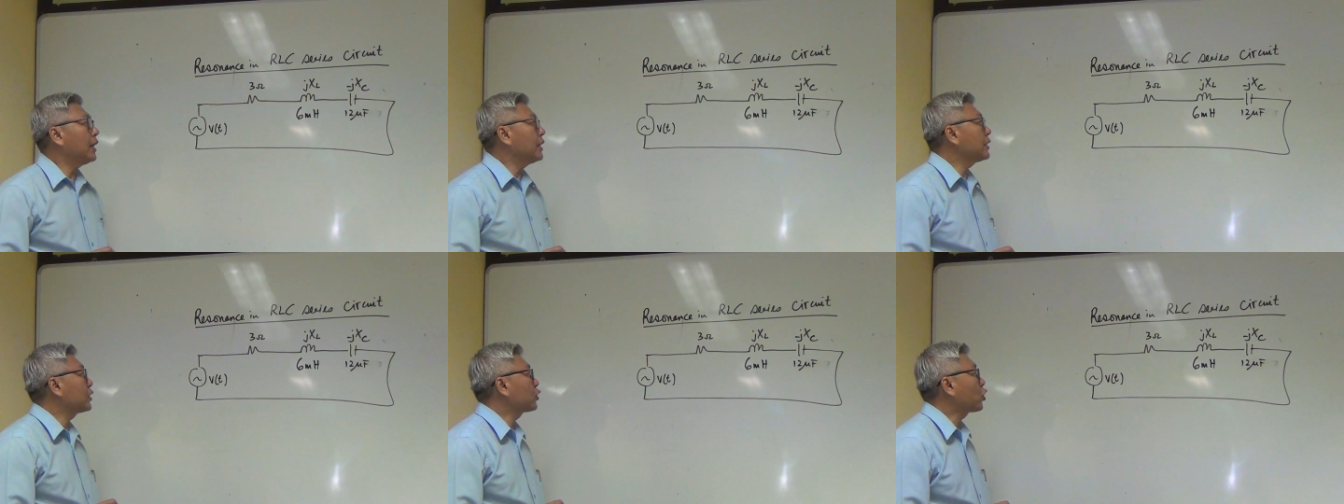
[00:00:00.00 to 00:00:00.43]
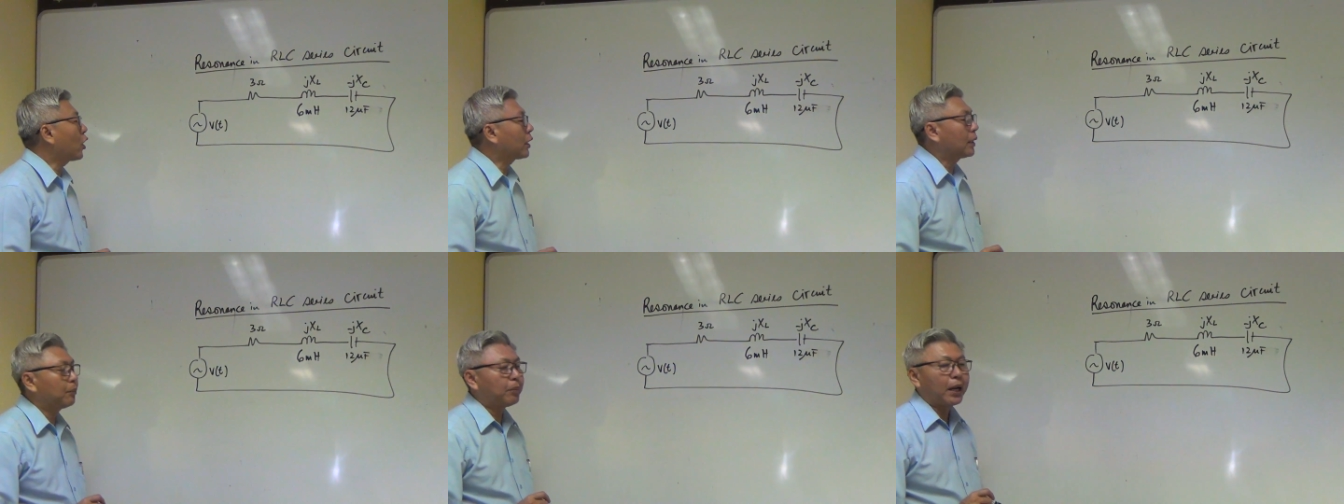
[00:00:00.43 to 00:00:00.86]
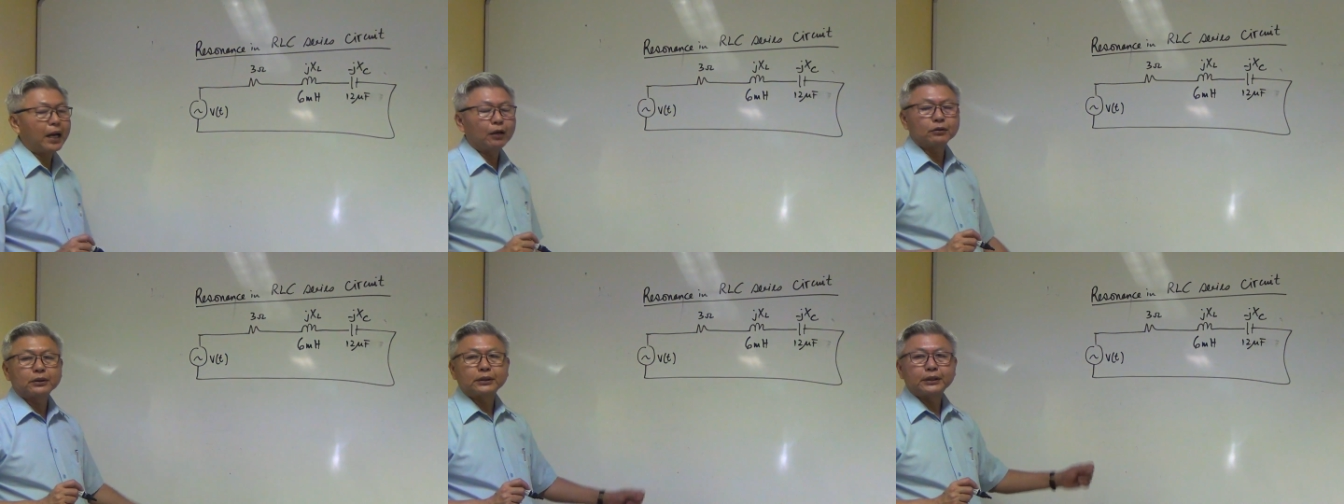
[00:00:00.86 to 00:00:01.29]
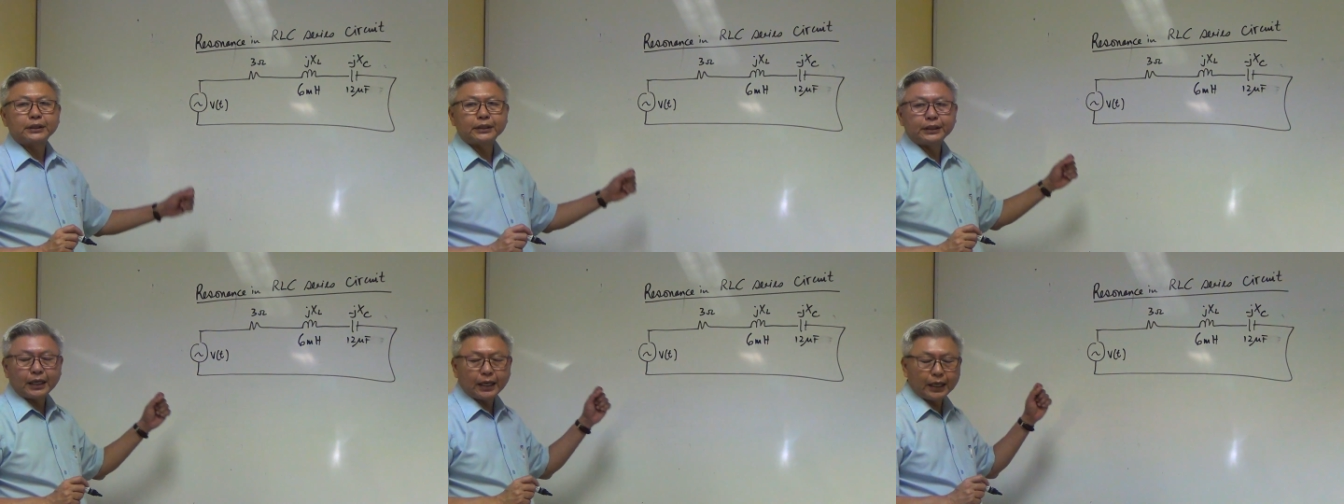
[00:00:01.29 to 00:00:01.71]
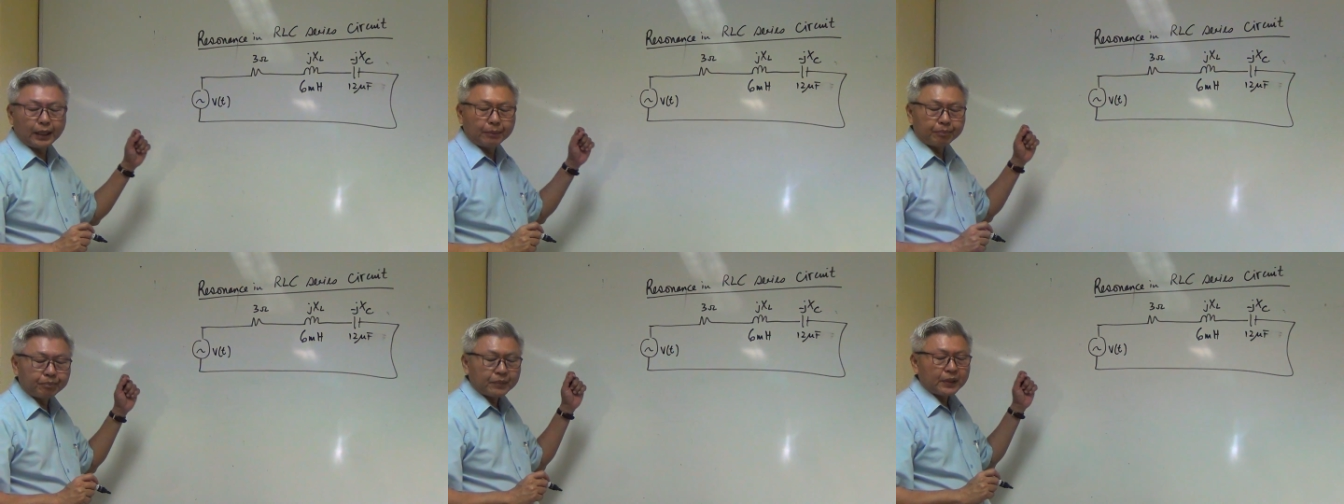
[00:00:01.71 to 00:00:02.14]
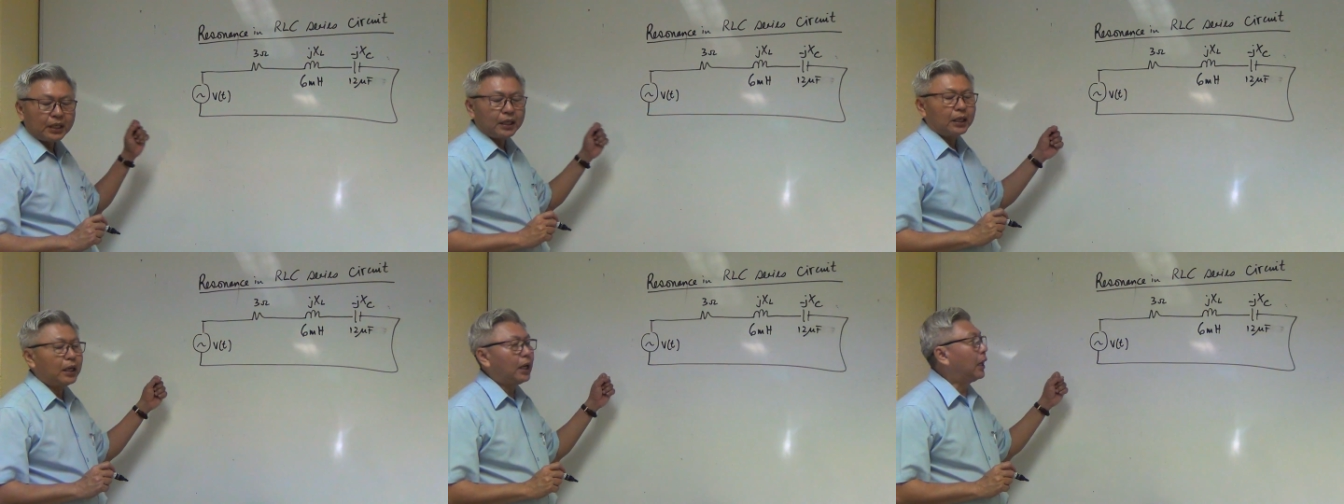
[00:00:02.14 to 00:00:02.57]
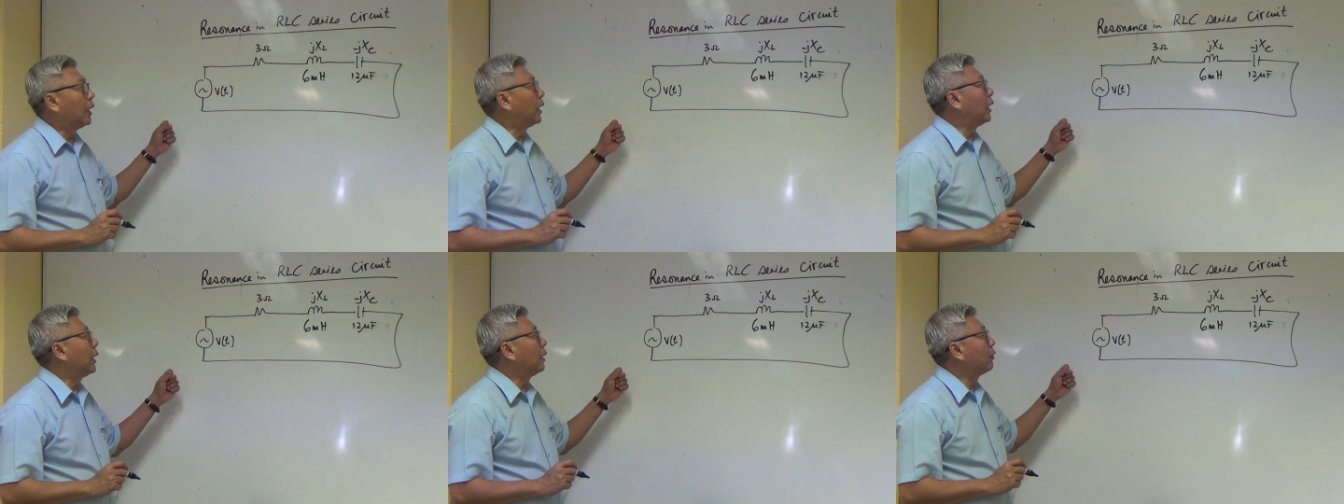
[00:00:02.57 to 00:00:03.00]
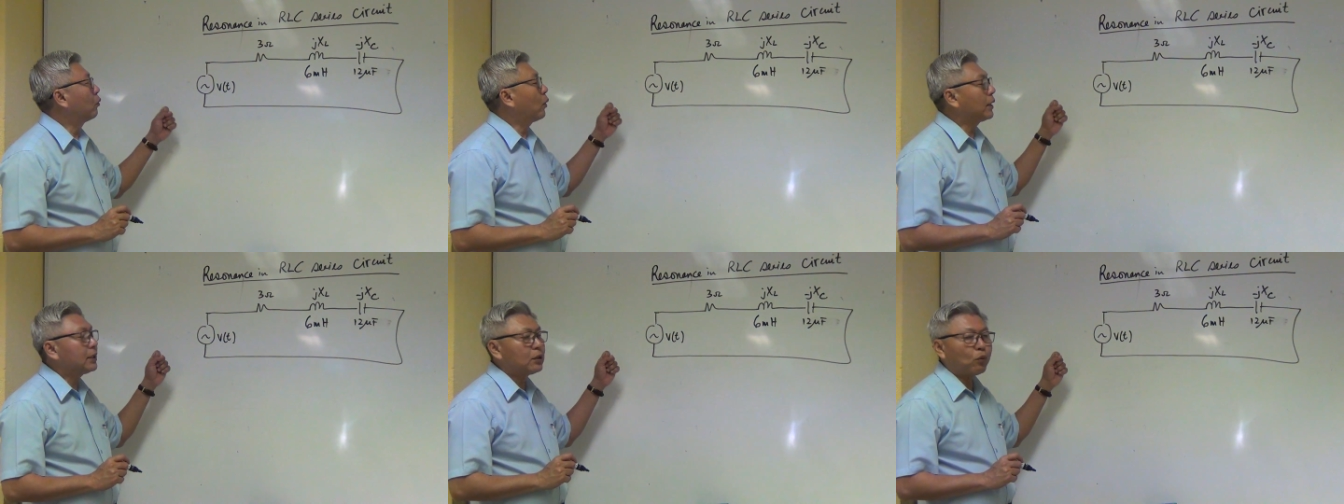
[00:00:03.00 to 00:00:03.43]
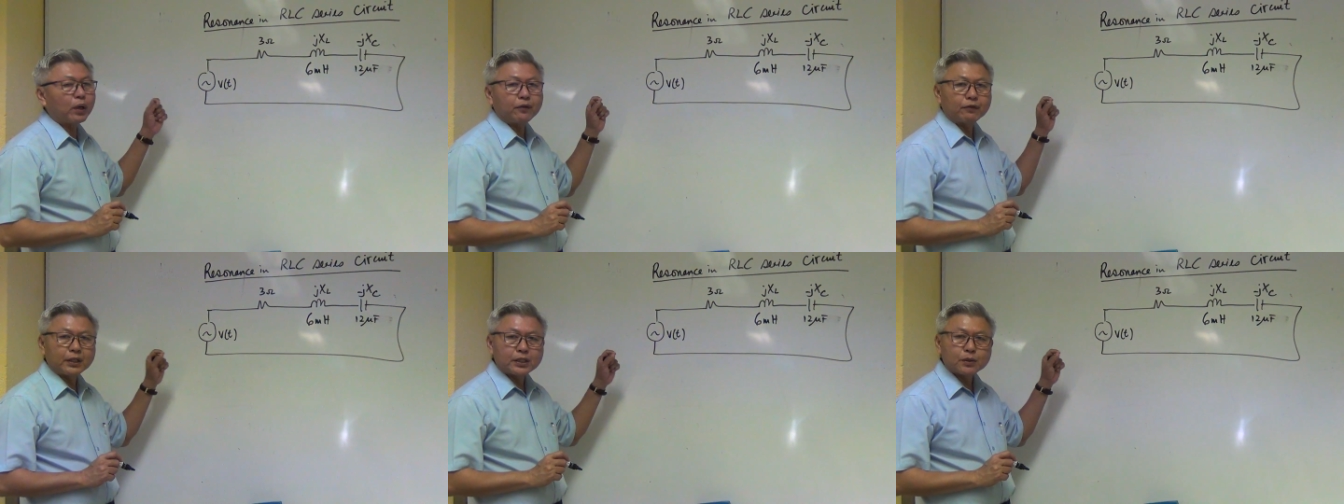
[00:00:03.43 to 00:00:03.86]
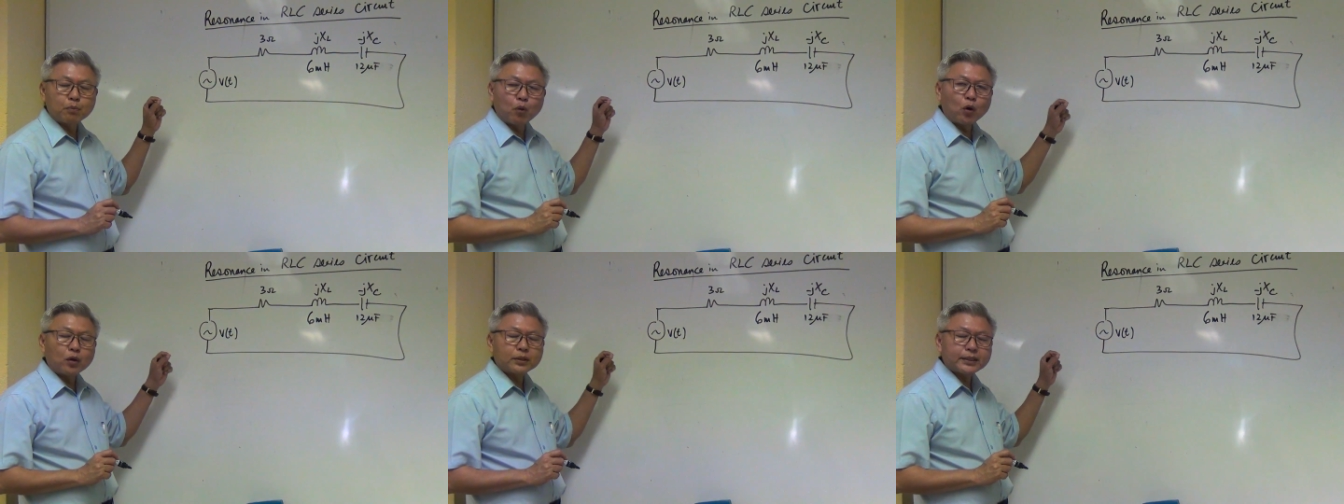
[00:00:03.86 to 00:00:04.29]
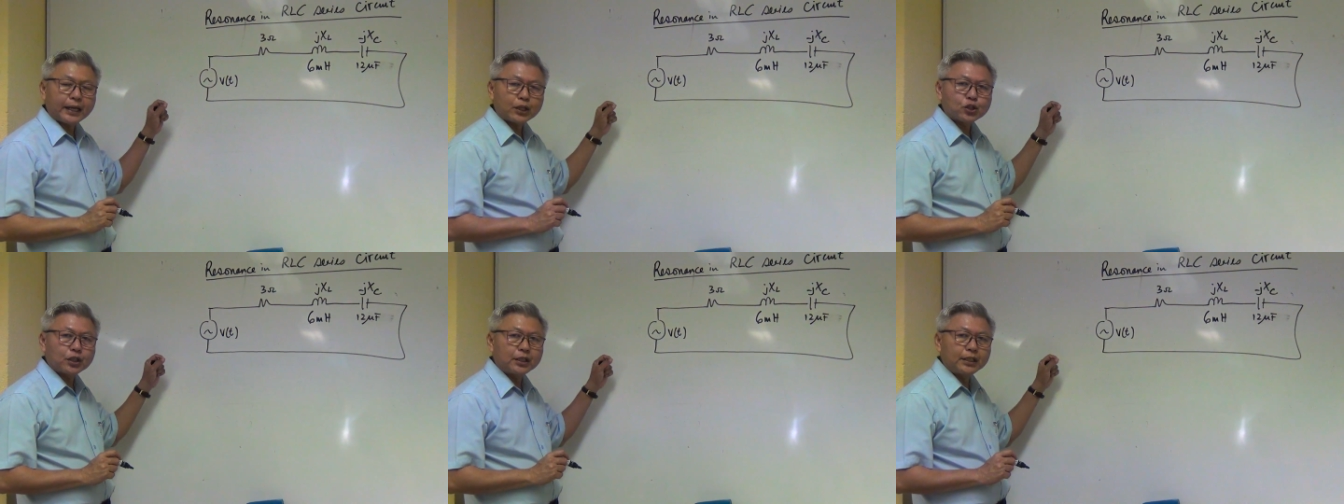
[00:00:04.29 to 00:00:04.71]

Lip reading: let's talk about the one of the small section